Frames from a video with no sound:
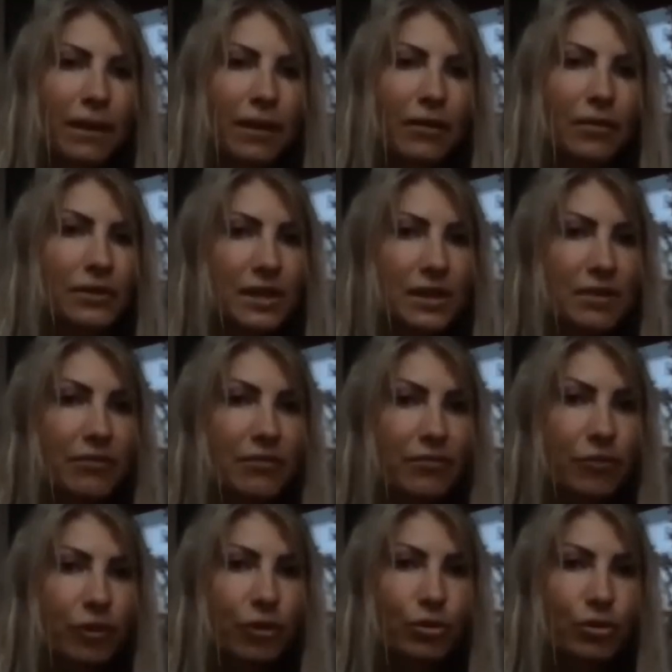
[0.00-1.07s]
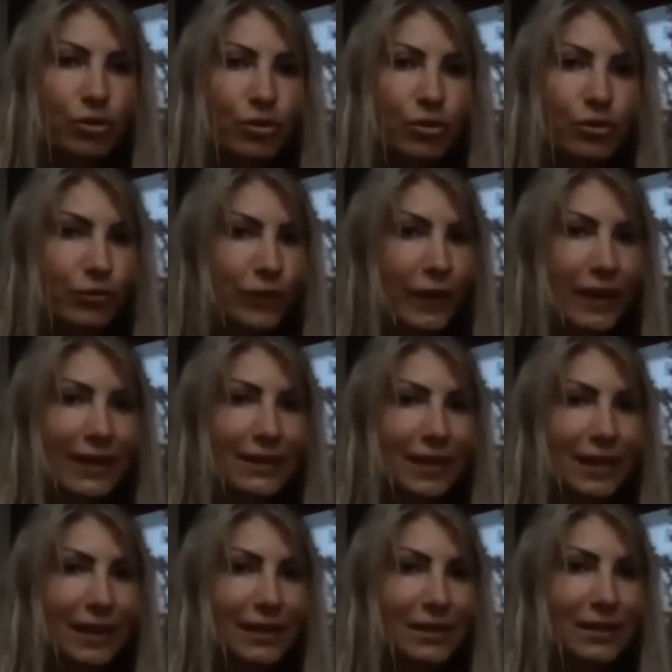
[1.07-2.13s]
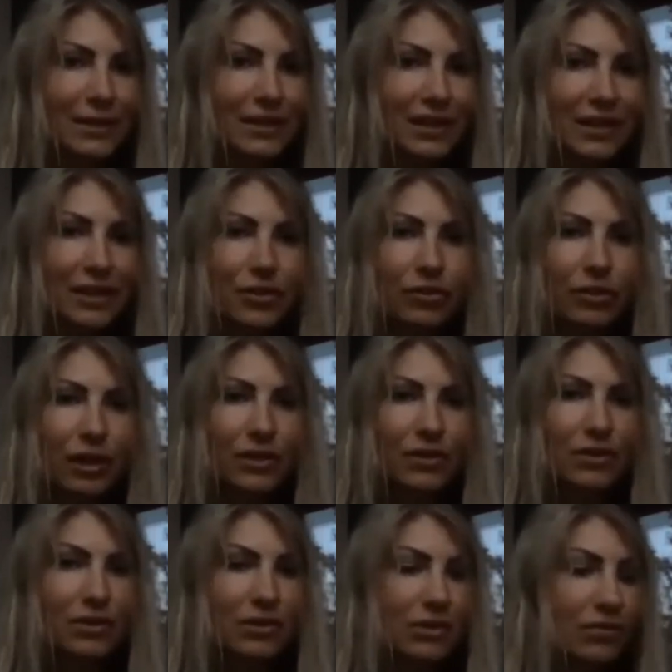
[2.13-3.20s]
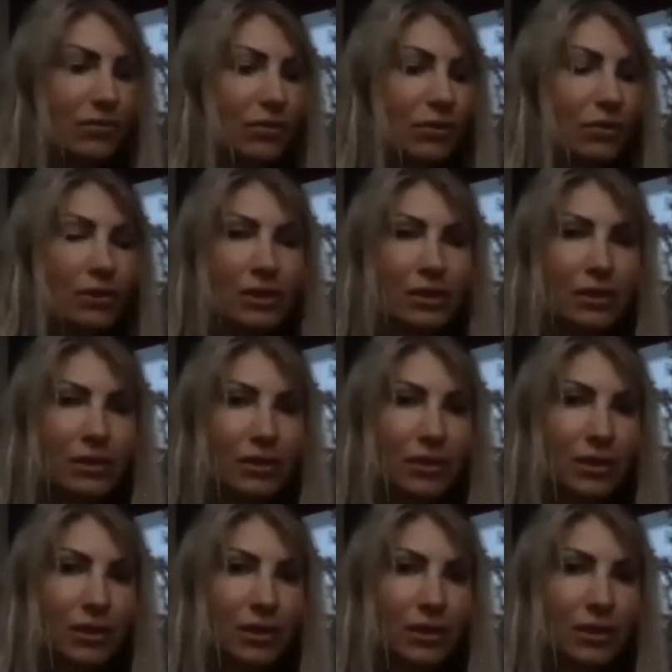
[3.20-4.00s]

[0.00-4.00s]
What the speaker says: You see falsehood, you recognize, and then you ask yourself, do I want to